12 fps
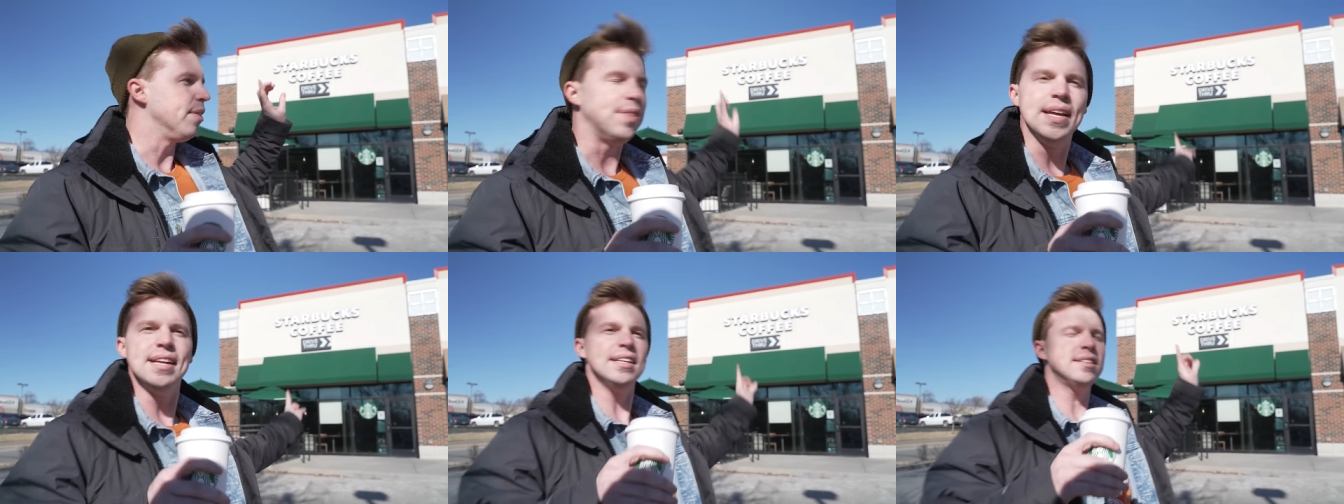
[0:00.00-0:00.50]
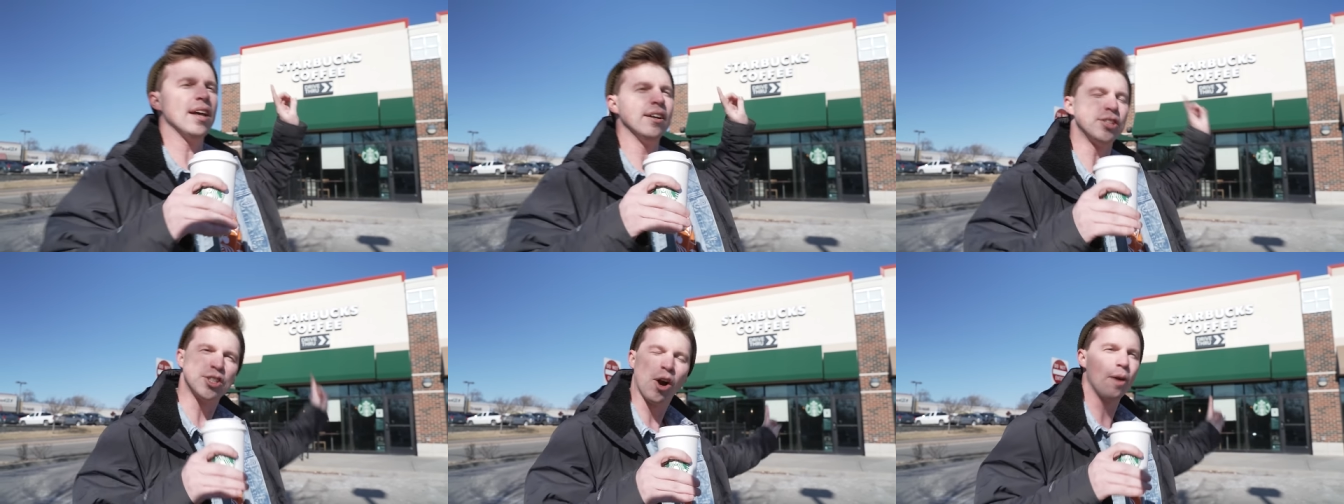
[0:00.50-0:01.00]
These
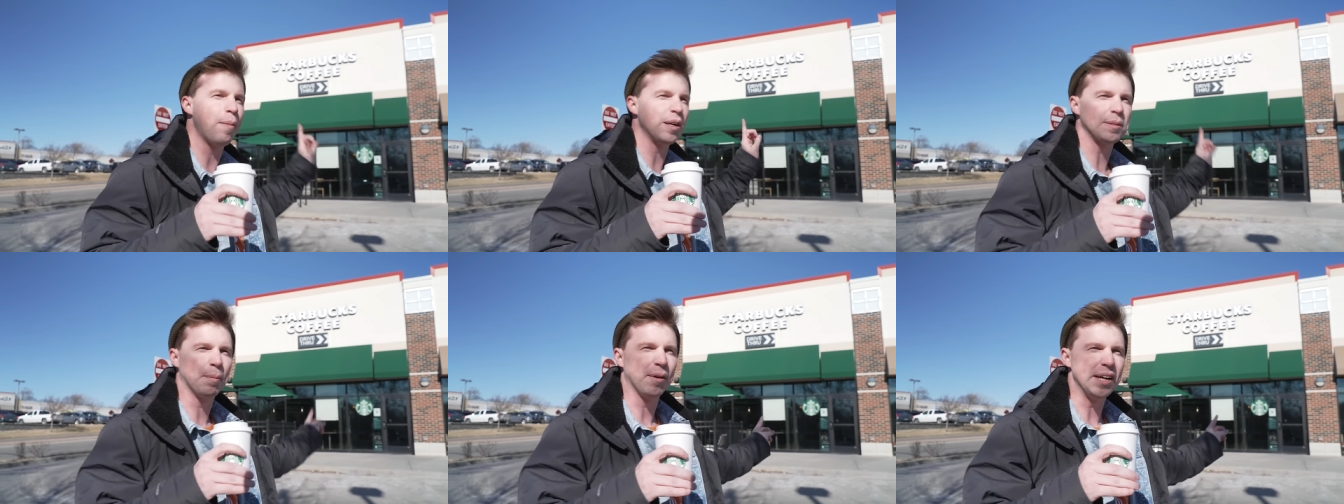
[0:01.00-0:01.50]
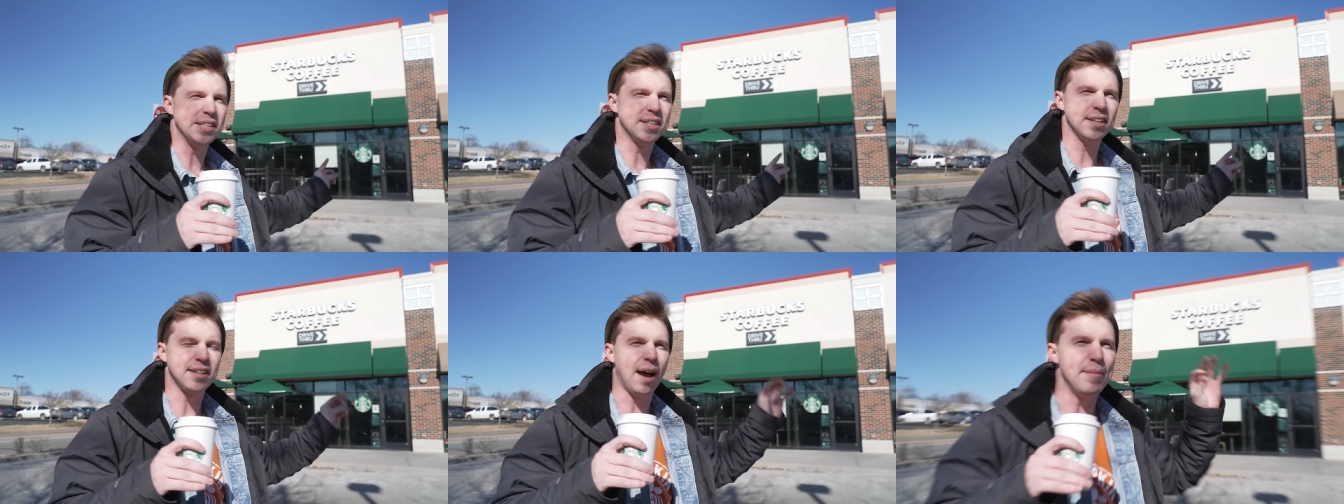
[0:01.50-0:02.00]
Starbucks
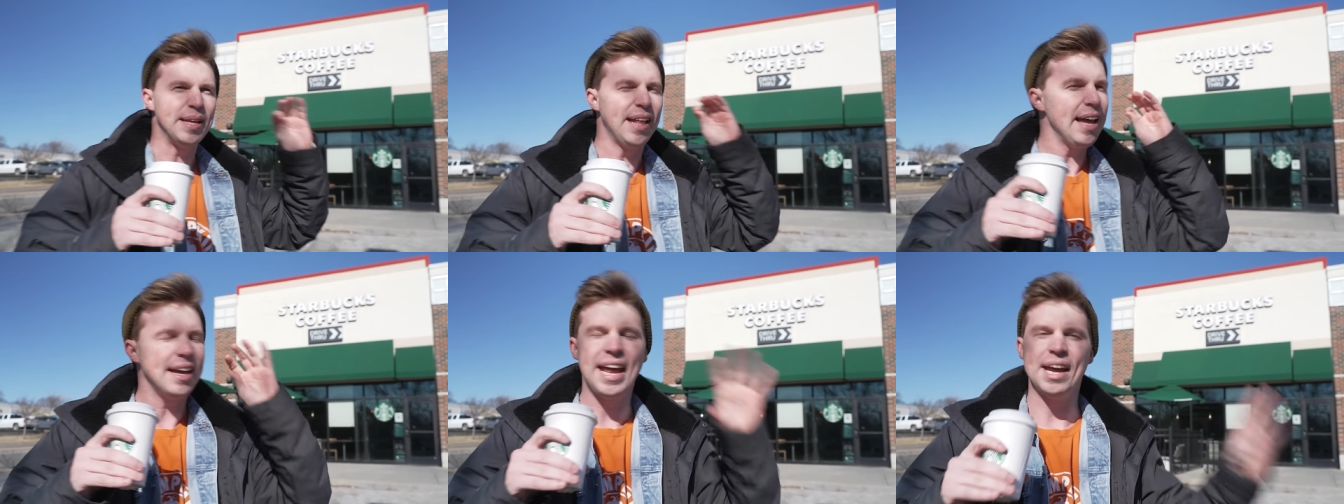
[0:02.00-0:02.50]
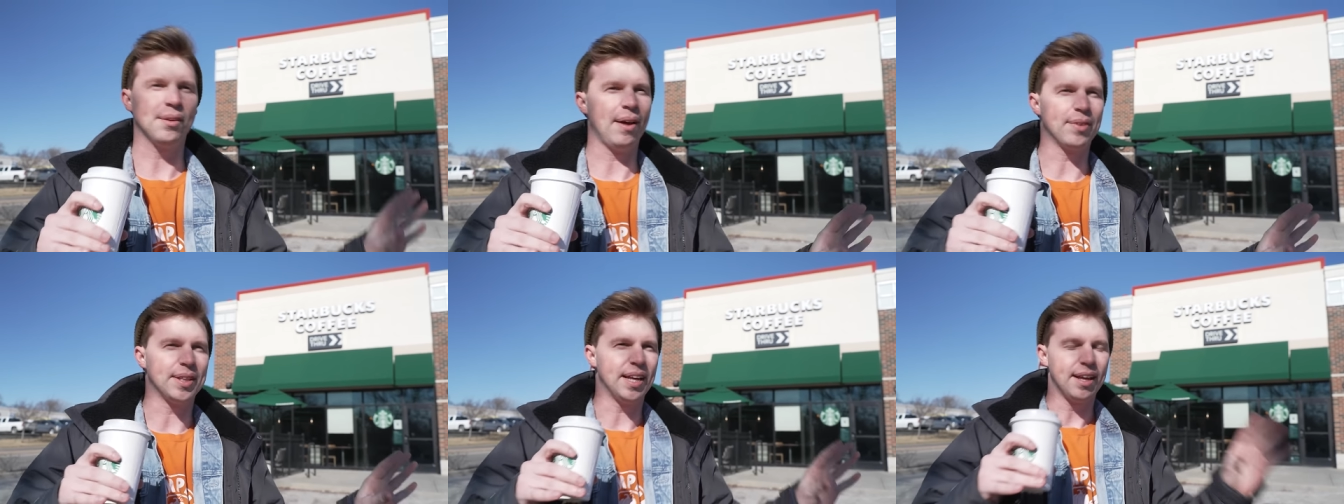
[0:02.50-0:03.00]
baristas, I mean, they can handle
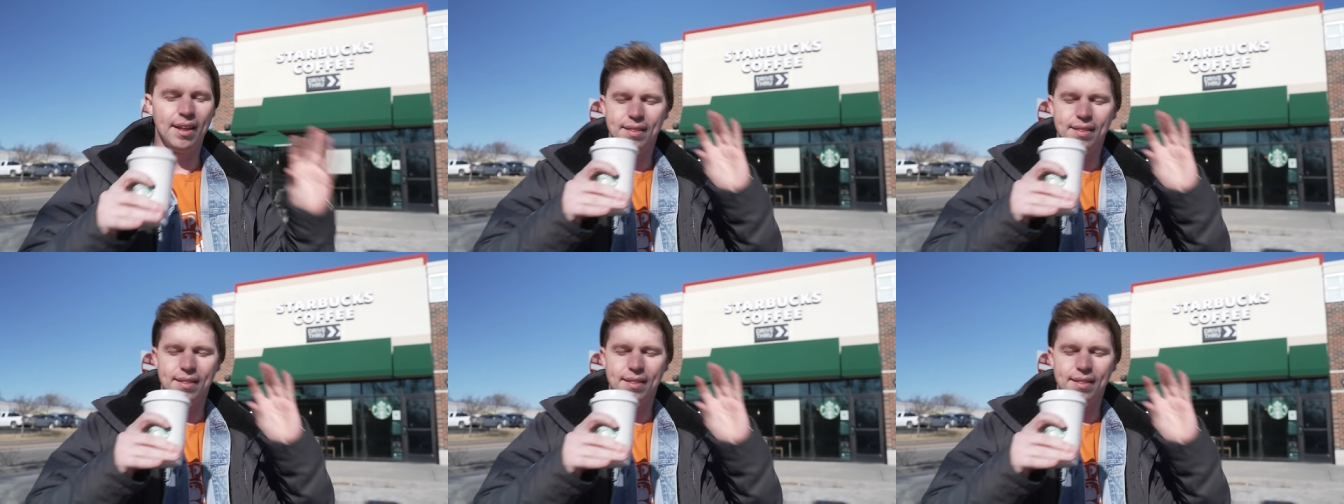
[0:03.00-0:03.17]
everything.